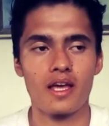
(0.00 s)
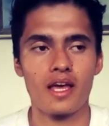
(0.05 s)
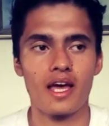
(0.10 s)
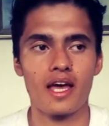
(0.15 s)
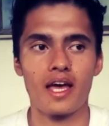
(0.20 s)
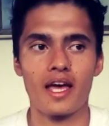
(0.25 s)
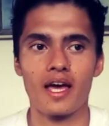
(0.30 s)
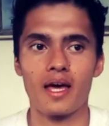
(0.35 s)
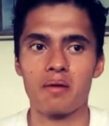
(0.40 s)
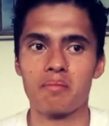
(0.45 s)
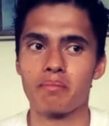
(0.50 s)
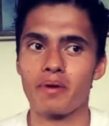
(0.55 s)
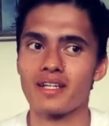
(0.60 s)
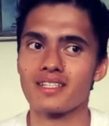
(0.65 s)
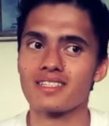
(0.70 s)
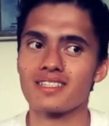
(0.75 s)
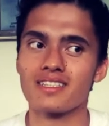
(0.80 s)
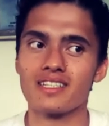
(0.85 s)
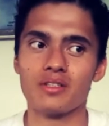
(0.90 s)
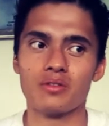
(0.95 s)
And
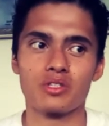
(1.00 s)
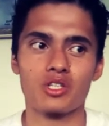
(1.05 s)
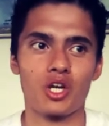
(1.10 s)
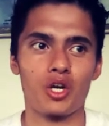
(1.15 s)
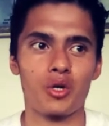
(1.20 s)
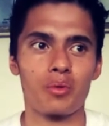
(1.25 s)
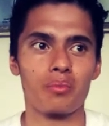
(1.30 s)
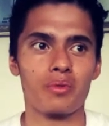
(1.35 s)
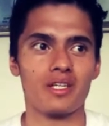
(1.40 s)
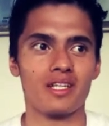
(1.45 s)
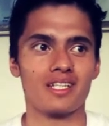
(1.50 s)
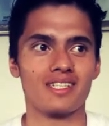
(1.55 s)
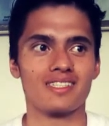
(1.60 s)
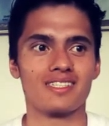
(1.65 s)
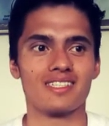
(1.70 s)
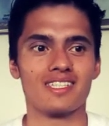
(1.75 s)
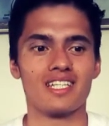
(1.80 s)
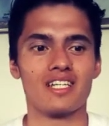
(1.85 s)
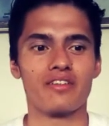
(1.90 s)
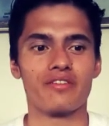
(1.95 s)
basically it was going to be a
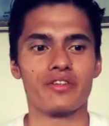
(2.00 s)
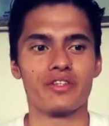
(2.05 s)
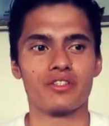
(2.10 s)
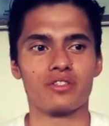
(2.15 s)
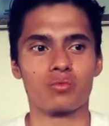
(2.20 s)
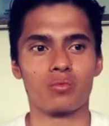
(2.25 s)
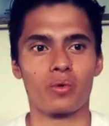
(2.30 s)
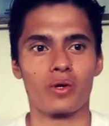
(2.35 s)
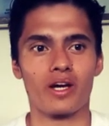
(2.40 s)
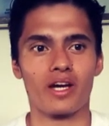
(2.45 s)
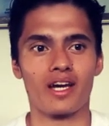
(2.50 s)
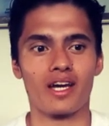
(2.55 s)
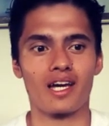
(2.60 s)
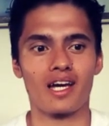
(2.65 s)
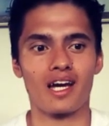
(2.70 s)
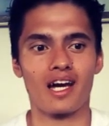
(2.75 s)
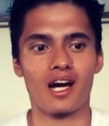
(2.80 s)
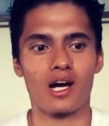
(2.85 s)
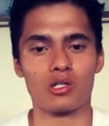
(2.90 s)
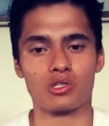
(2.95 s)
series where
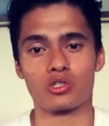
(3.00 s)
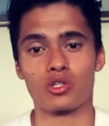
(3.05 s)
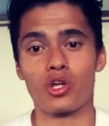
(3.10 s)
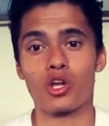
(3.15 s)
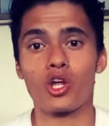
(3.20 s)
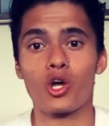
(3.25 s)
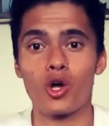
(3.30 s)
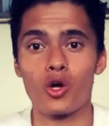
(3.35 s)
I was going to go